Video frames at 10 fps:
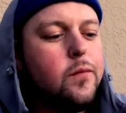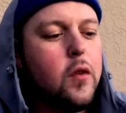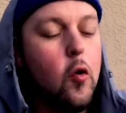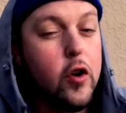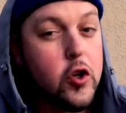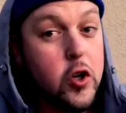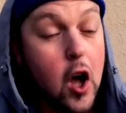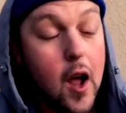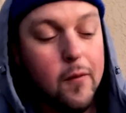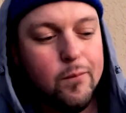Or did you
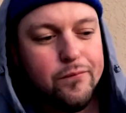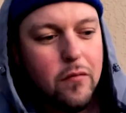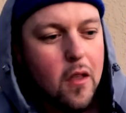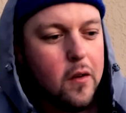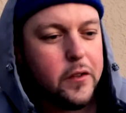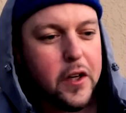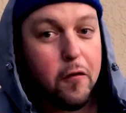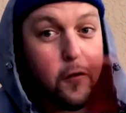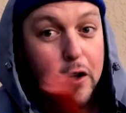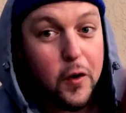not? Did it
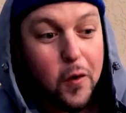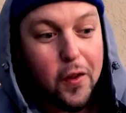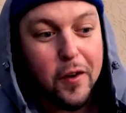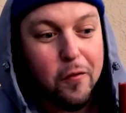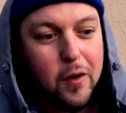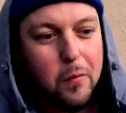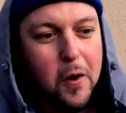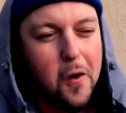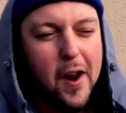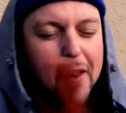freak you out like it freaked me out?
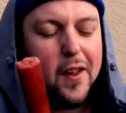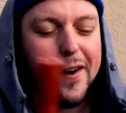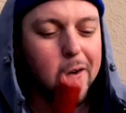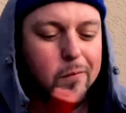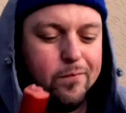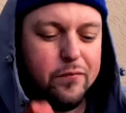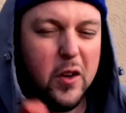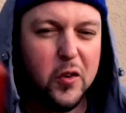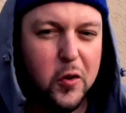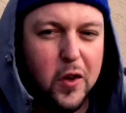I didn't like them. They were
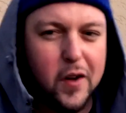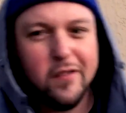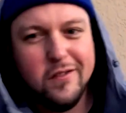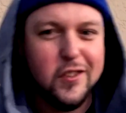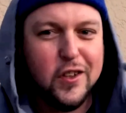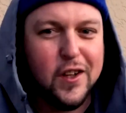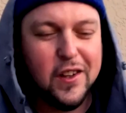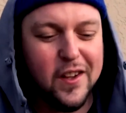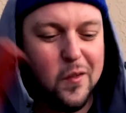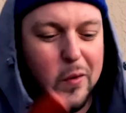too like
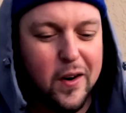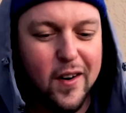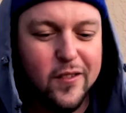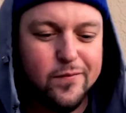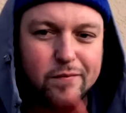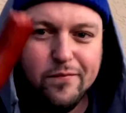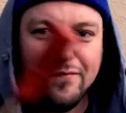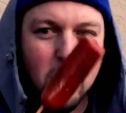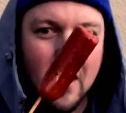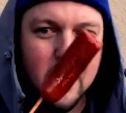jiggly and weird.
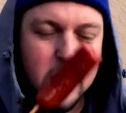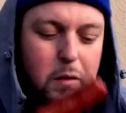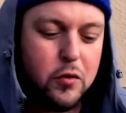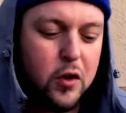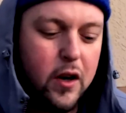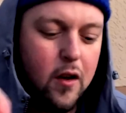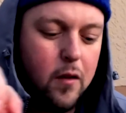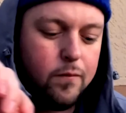It's like them straight up.